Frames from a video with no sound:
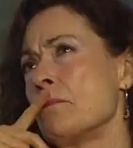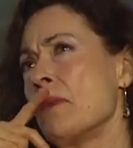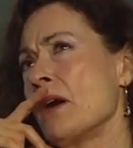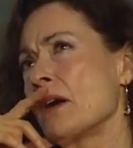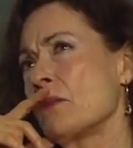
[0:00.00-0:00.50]

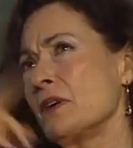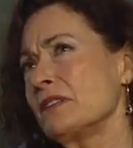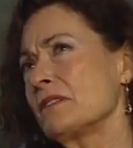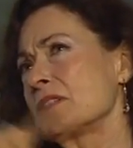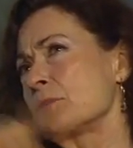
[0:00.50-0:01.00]
Mark,
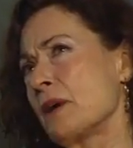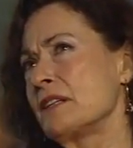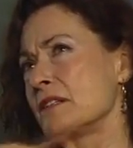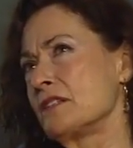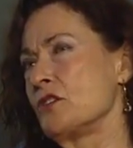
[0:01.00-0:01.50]
what
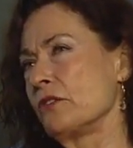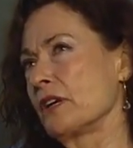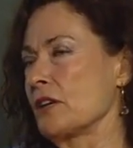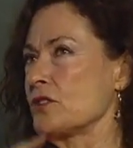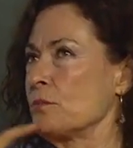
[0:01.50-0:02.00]
spices do you
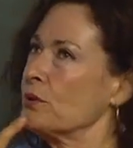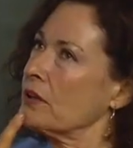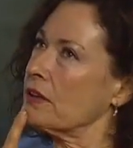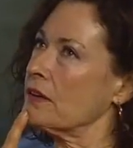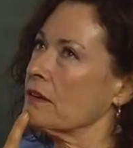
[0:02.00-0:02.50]
think I should put
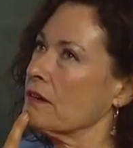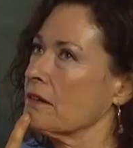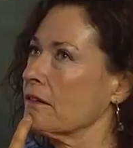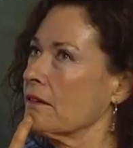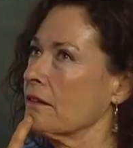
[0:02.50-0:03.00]
in?
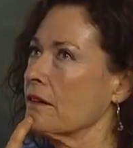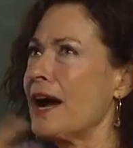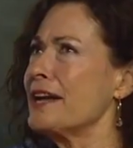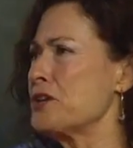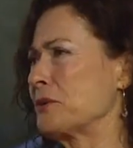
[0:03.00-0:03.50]

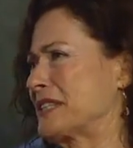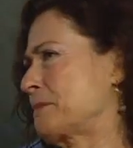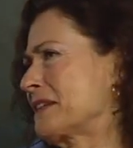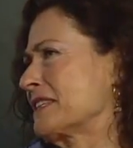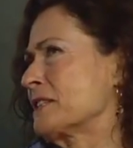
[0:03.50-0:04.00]
I knew what
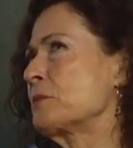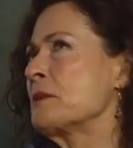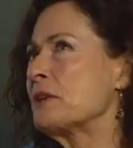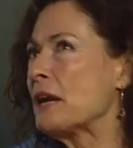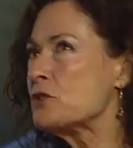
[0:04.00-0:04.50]
spices to put
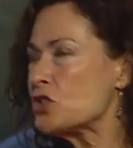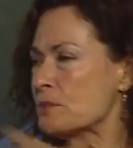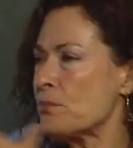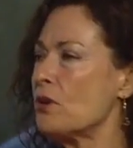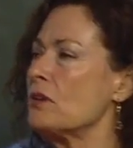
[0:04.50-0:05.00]
in, but I would
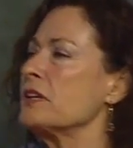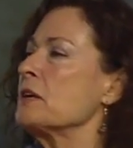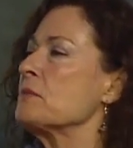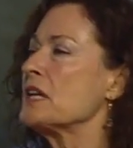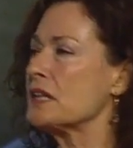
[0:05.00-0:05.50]
just pull
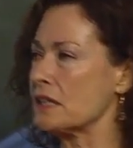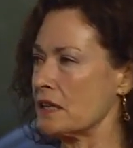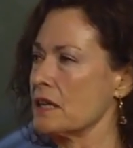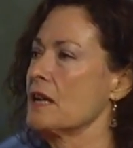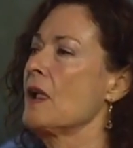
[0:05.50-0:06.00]
him in.